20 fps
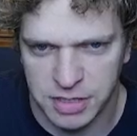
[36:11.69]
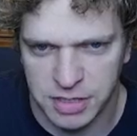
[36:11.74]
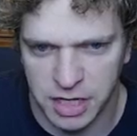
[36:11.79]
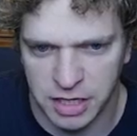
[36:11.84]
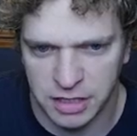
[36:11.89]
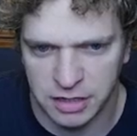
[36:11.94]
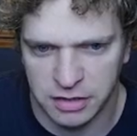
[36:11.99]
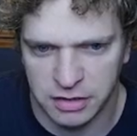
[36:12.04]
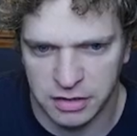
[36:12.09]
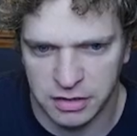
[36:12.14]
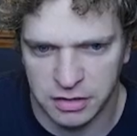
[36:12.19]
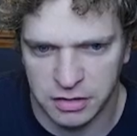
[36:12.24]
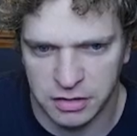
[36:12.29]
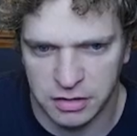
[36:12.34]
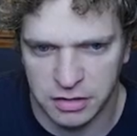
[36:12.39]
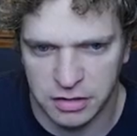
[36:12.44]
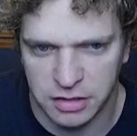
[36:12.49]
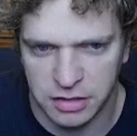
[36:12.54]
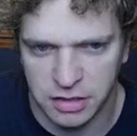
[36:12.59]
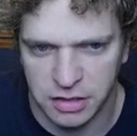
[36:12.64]
I
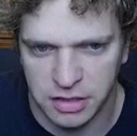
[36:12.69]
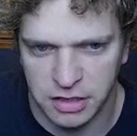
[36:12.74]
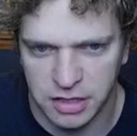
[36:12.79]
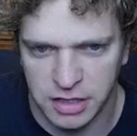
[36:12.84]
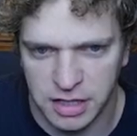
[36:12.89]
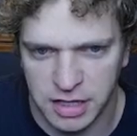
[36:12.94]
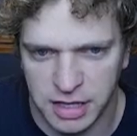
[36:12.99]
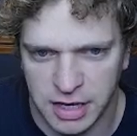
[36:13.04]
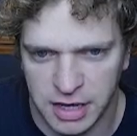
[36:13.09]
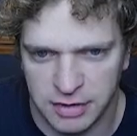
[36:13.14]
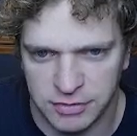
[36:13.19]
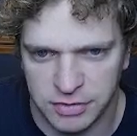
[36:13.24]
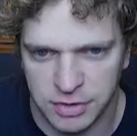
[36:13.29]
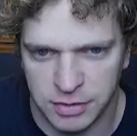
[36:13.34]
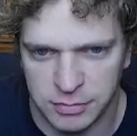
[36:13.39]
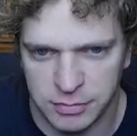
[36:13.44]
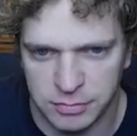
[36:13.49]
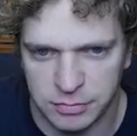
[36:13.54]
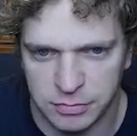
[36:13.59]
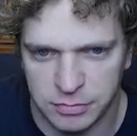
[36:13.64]
could have
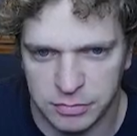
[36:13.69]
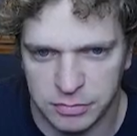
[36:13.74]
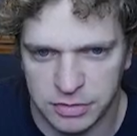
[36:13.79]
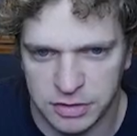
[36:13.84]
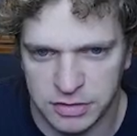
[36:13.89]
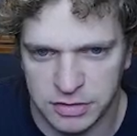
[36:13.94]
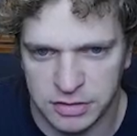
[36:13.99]
them